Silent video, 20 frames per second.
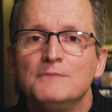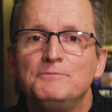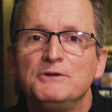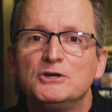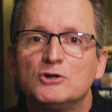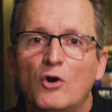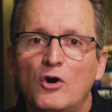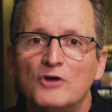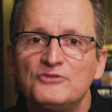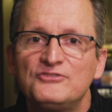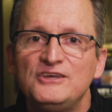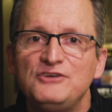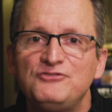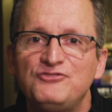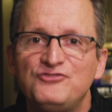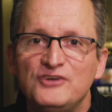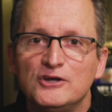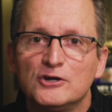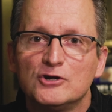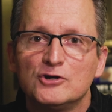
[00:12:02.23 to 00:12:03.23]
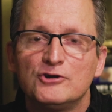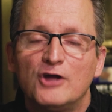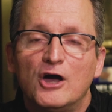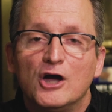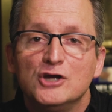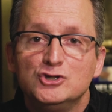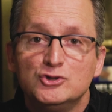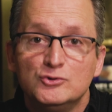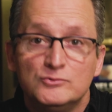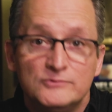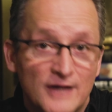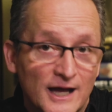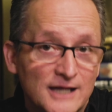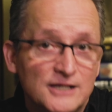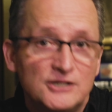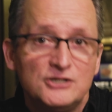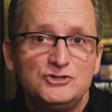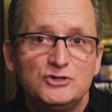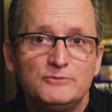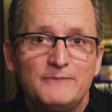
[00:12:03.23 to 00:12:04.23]
because he feared a
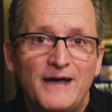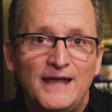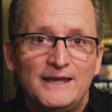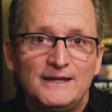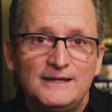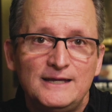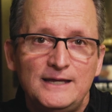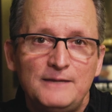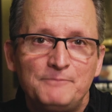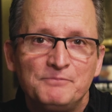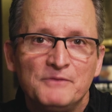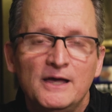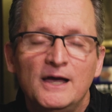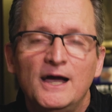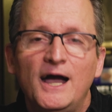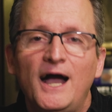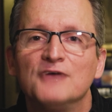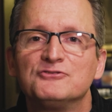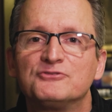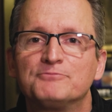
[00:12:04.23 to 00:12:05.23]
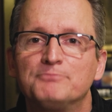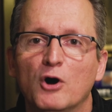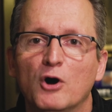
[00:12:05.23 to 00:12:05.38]
united humanity as